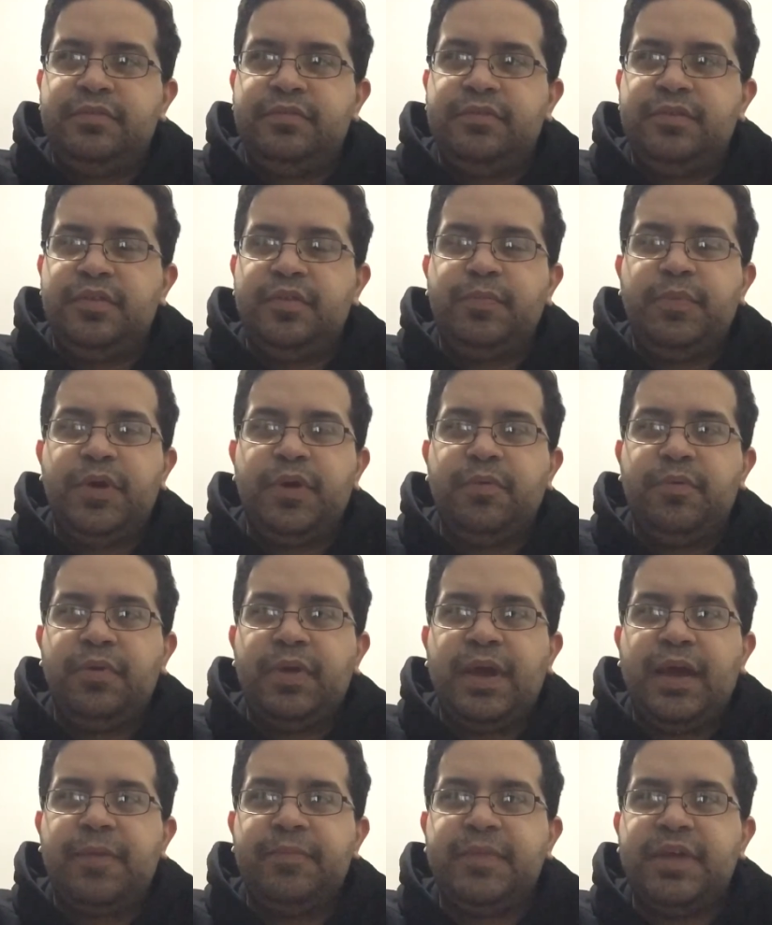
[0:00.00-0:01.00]
to the point
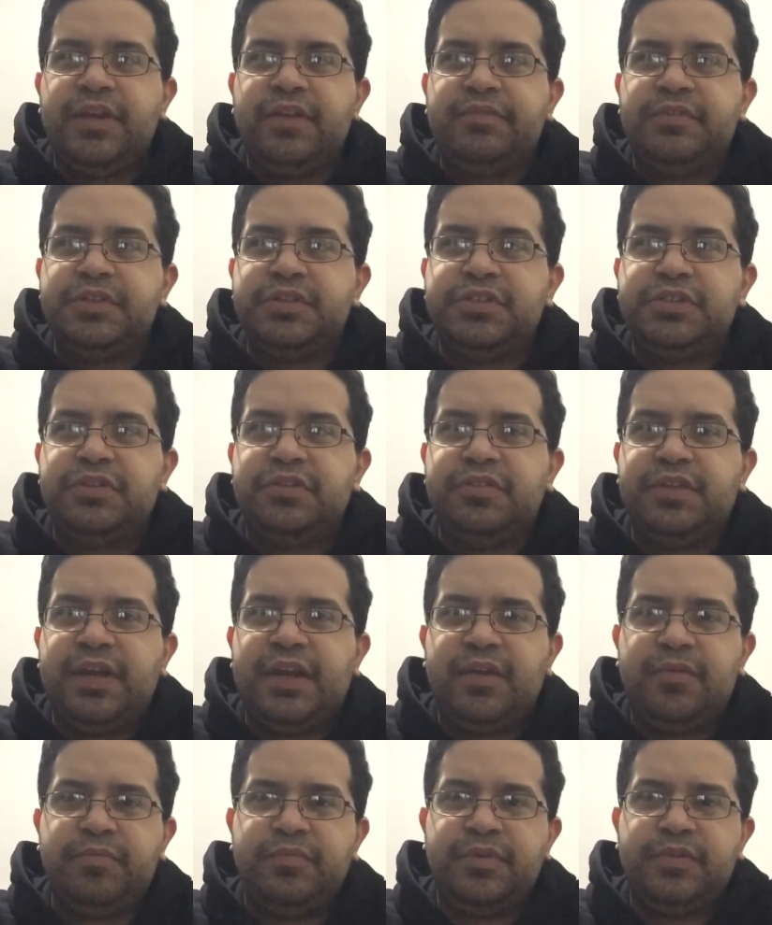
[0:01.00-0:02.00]
where I'm not even sure that
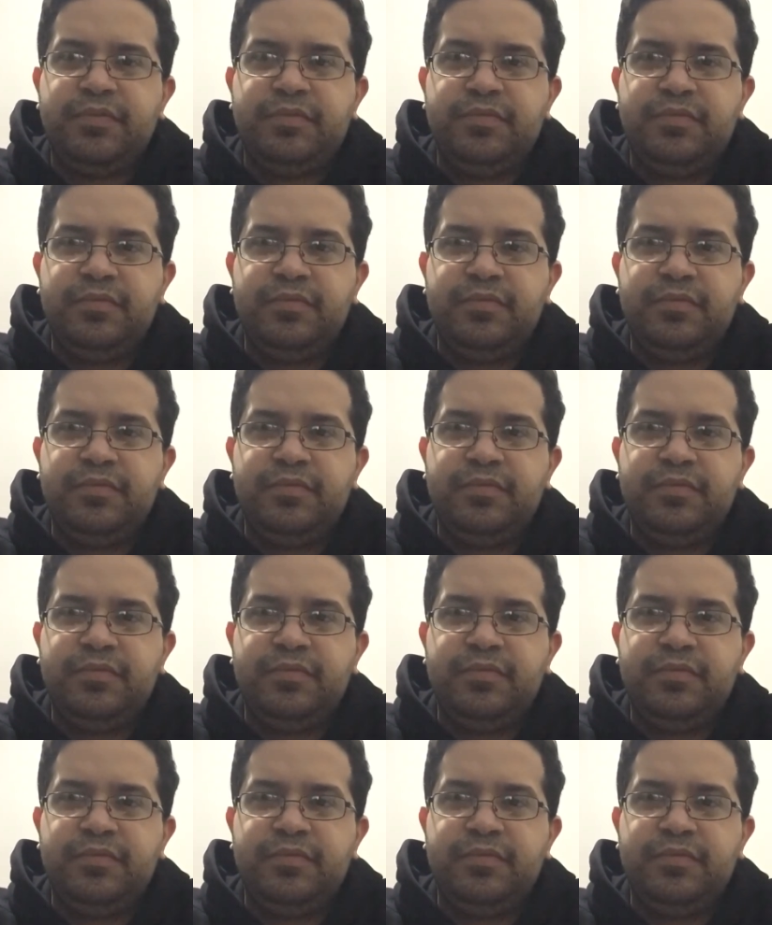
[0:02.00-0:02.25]
I'm